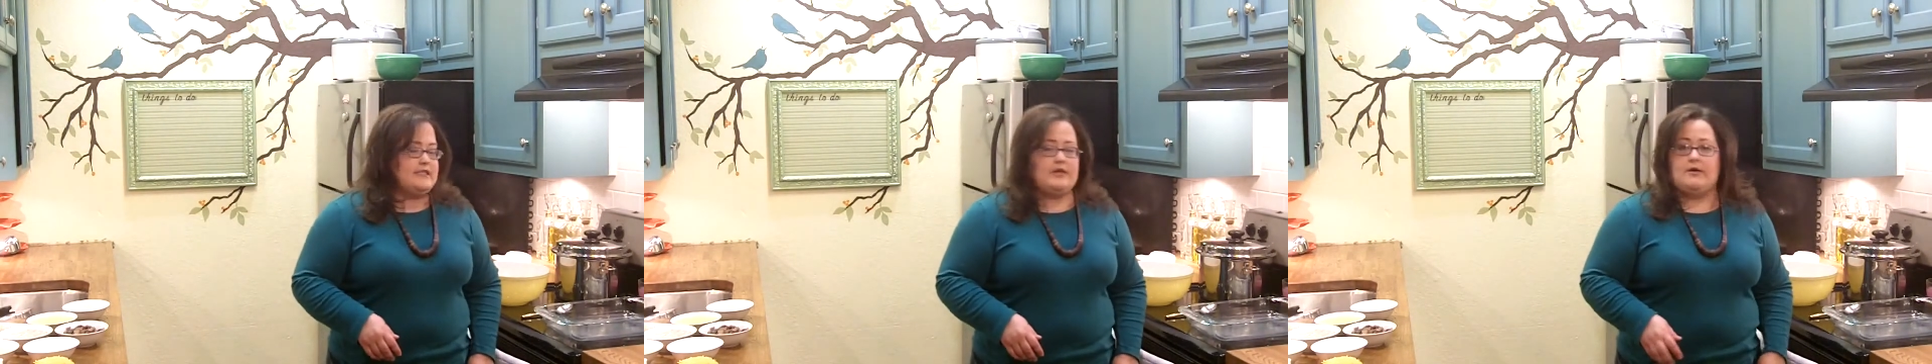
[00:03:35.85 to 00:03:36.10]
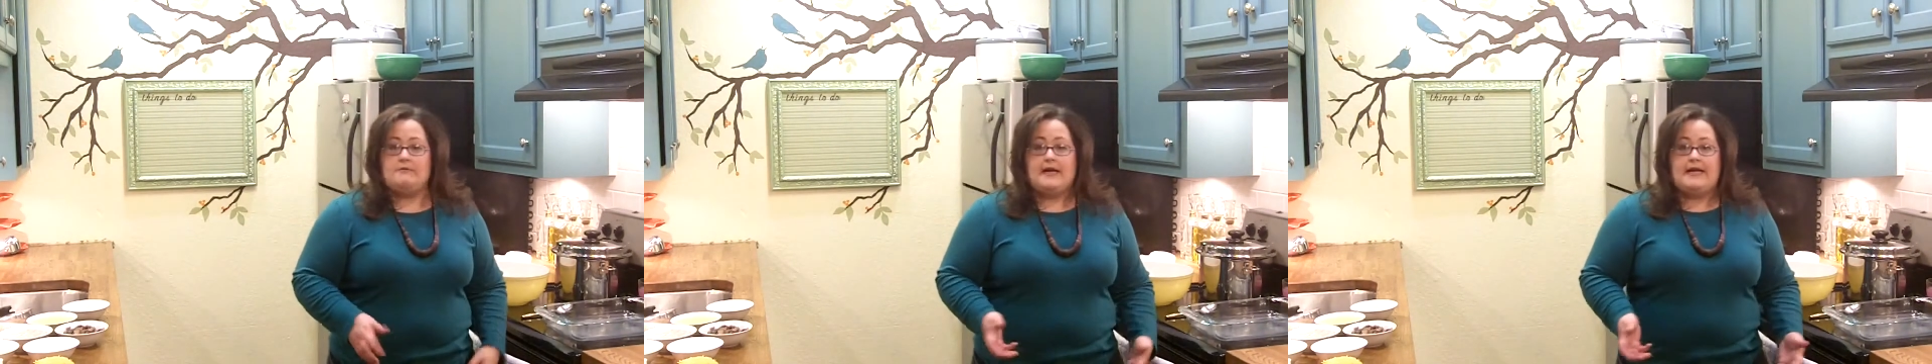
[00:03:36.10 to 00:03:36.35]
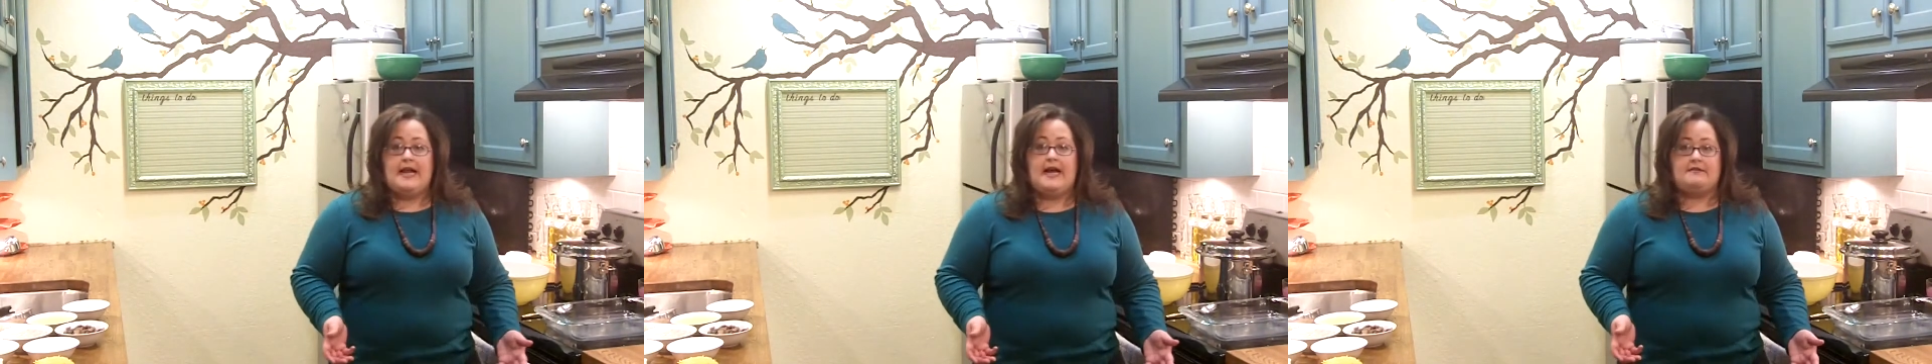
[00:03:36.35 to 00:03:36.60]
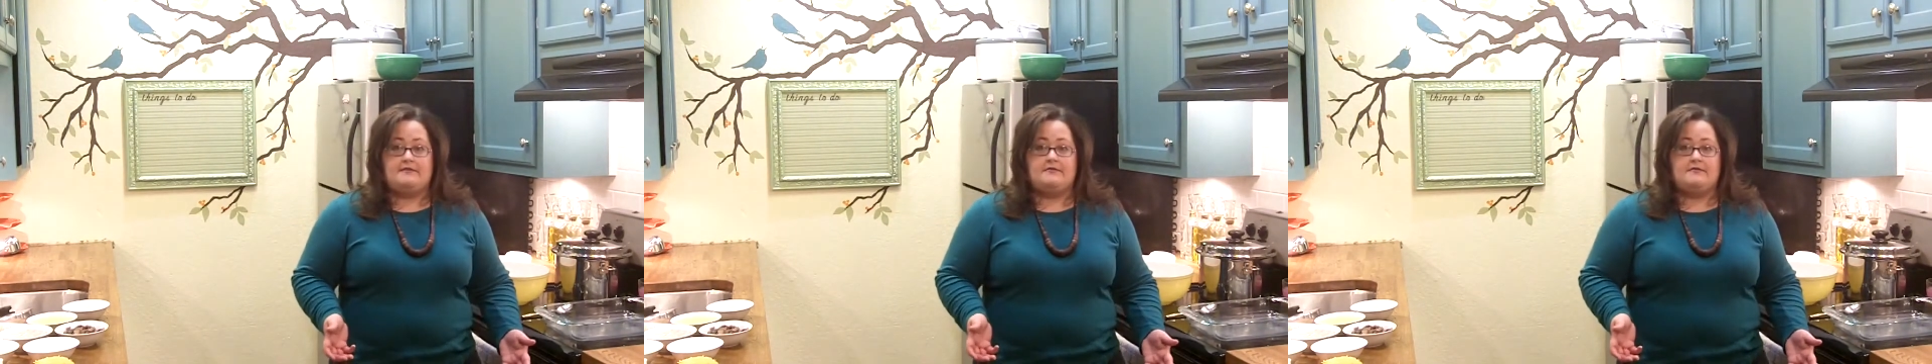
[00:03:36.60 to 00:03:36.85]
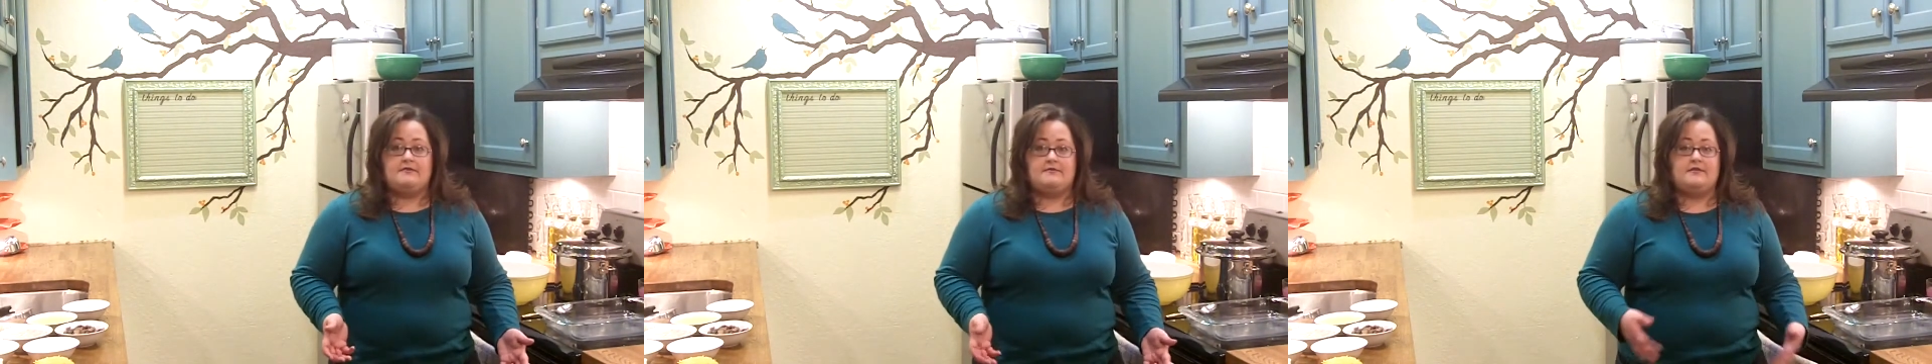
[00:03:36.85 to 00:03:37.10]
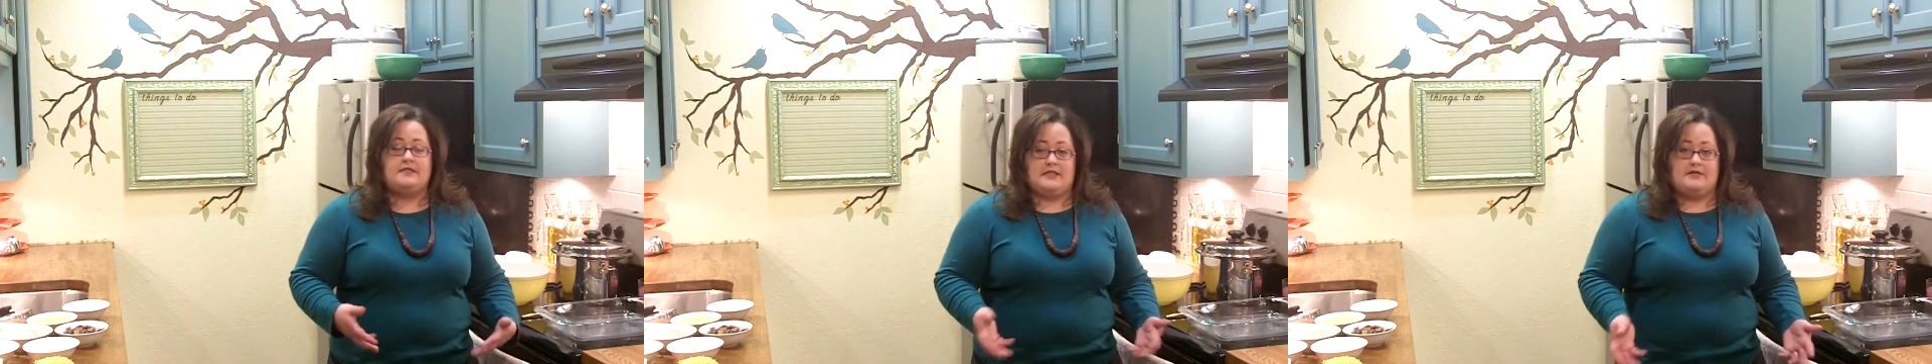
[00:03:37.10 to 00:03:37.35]
So I might have,
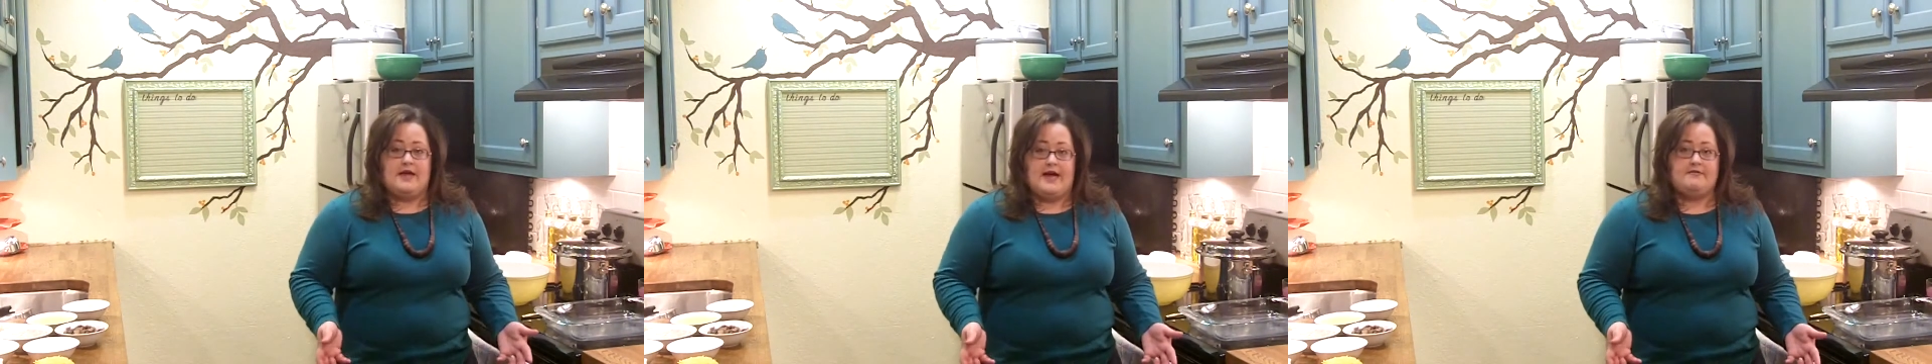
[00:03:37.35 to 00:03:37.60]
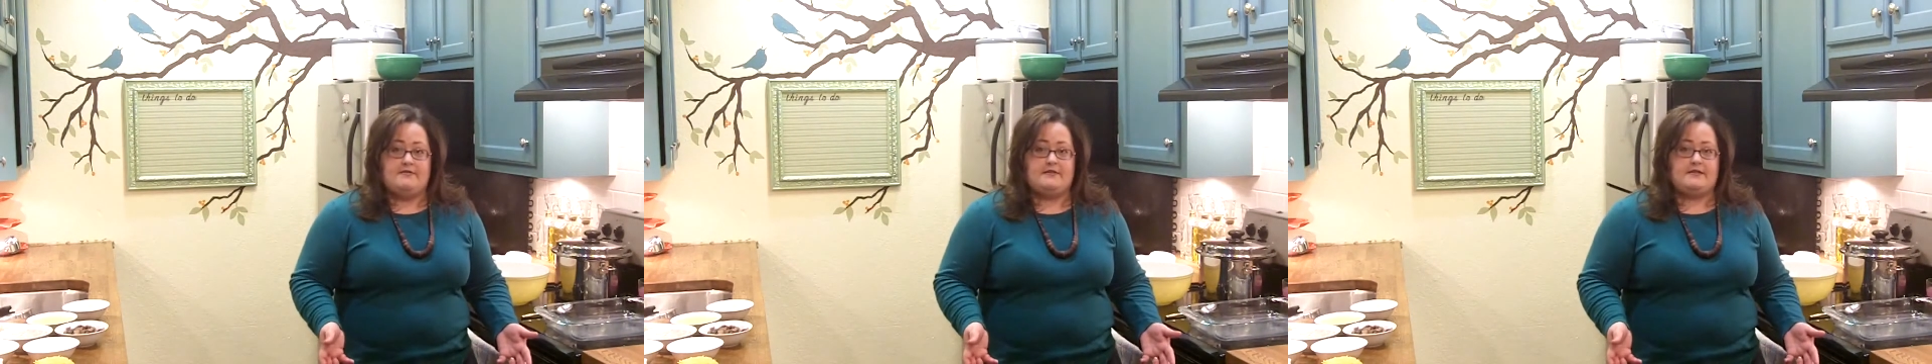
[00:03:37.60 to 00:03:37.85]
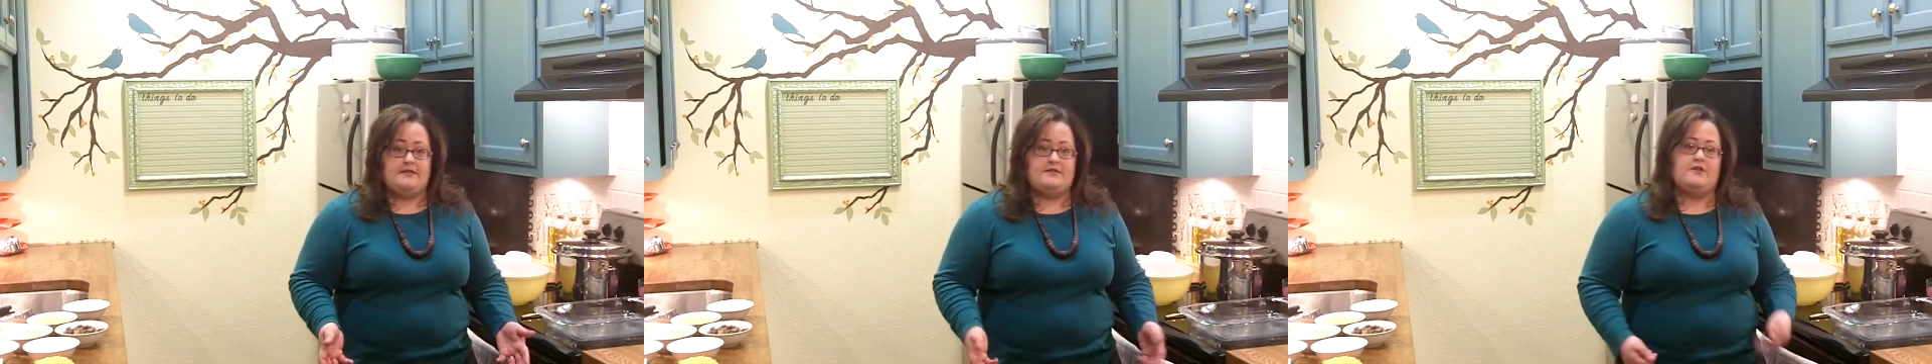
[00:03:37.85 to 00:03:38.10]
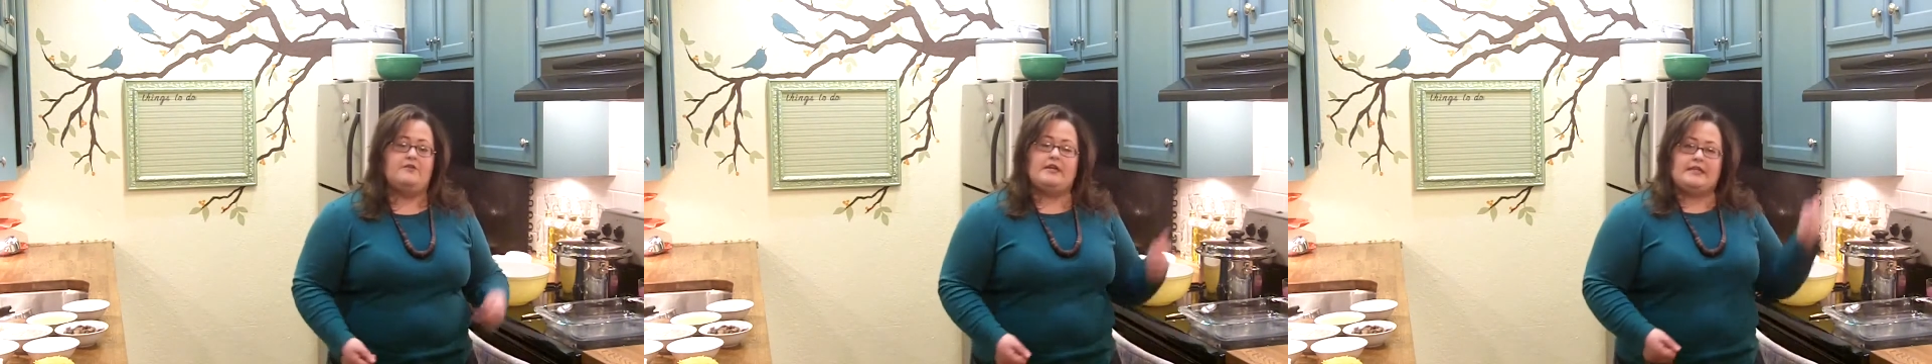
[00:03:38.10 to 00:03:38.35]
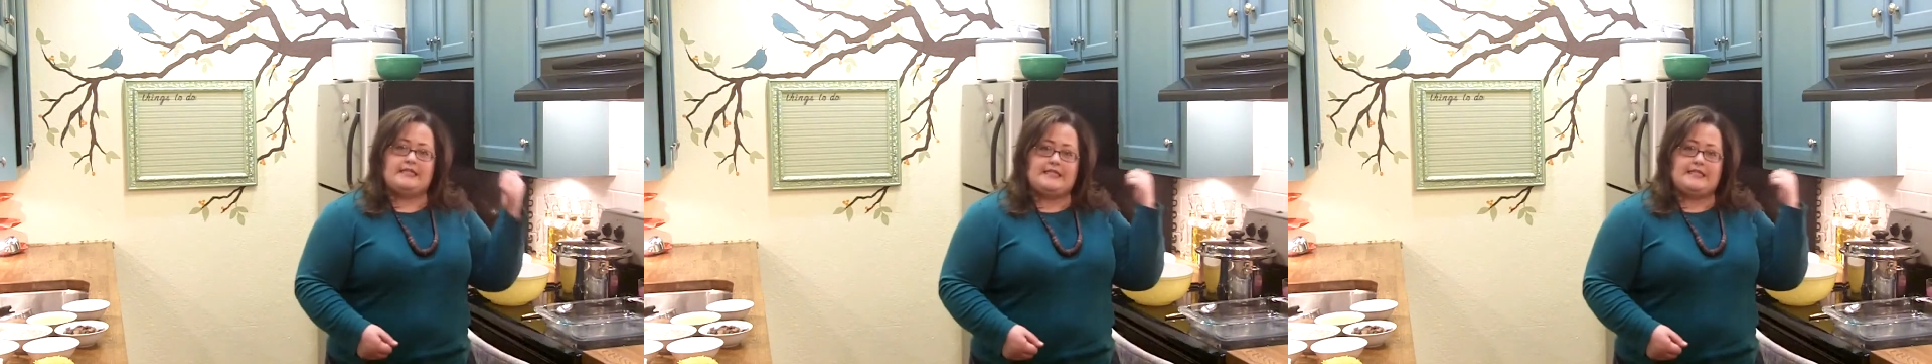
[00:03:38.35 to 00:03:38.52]
you know, half of it left over.